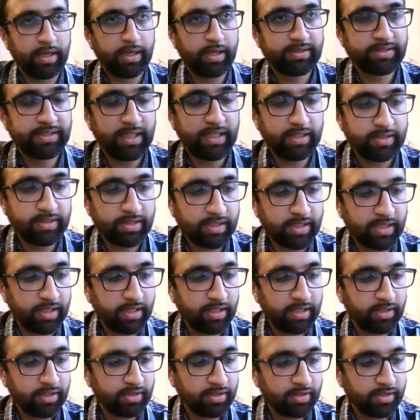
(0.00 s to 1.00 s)
Sayyid
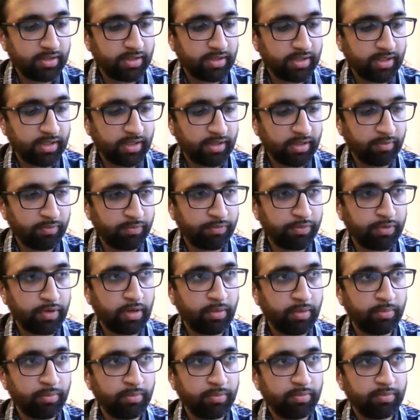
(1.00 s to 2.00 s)
Naki
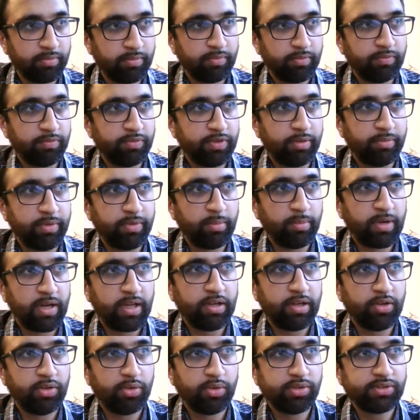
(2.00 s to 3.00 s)
from
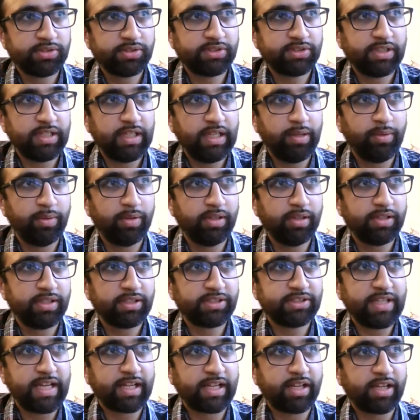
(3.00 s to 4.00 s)
Rahman Laws. He will
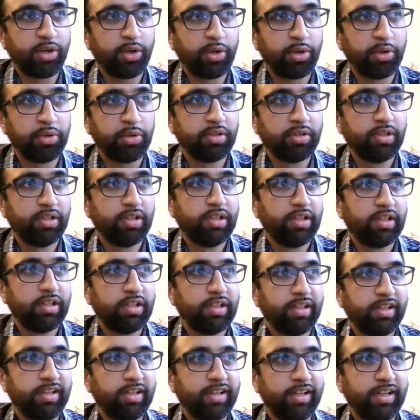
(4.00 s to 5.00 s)
just echo
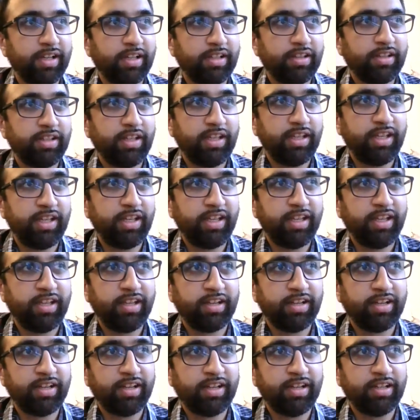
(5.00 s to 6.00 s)

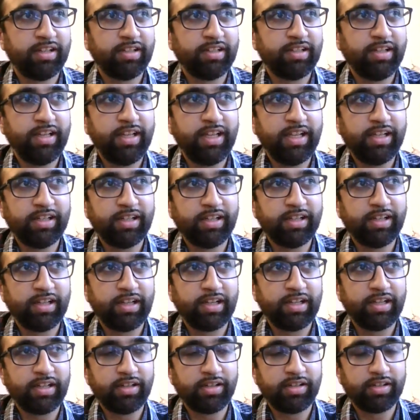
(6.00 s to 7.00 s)
the legal
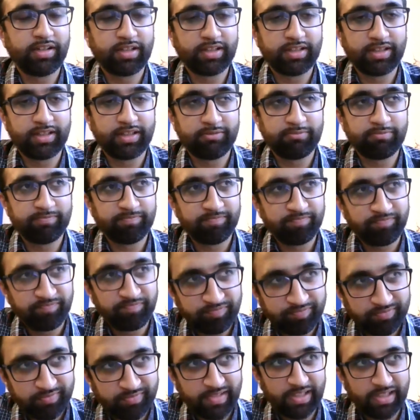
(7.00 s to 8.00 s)
and
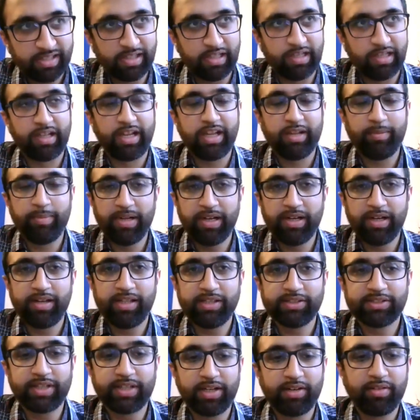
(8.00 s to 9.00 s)

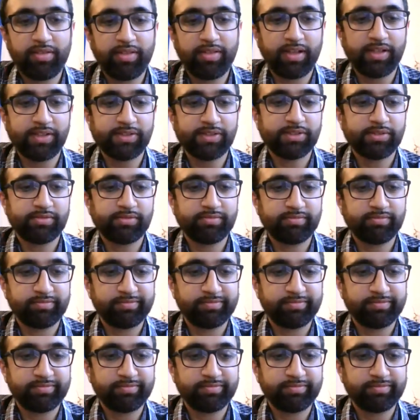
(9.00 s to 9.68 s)
liability side of things.